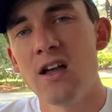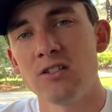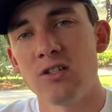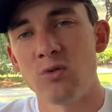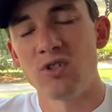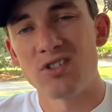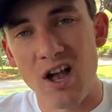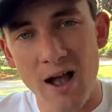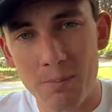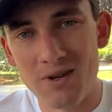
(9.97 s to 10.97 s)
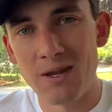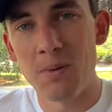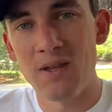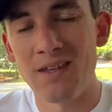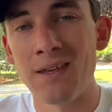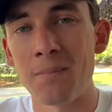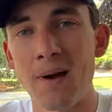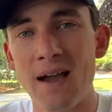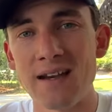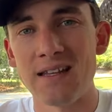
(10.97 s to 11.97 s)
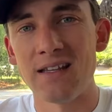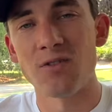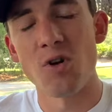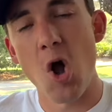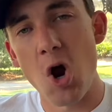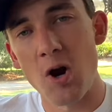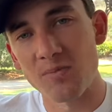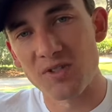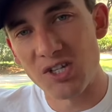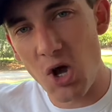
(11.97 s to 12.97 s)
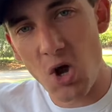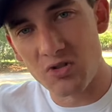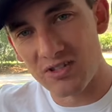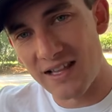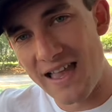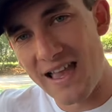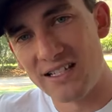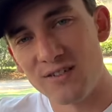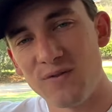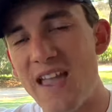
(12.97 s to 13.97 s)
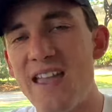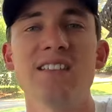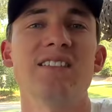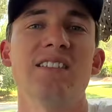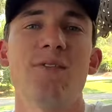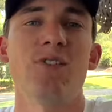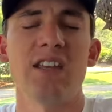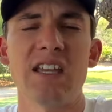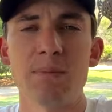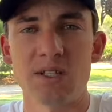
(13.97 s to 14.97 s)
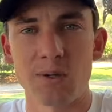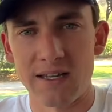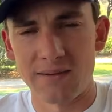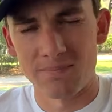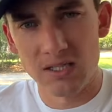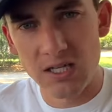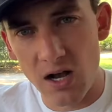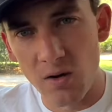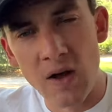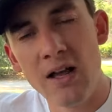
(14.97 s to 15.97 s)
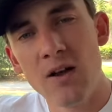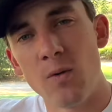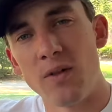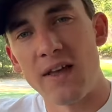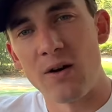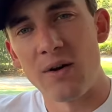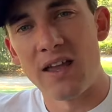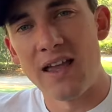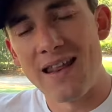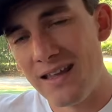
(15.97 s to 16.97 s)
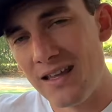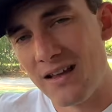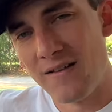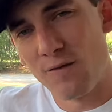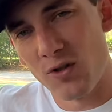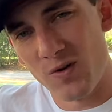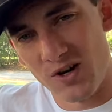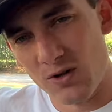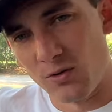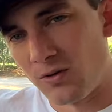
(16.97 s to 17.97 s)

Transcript: to stop nipping and biting your arms, toes, legs, face, and everything in between. So without any further ado,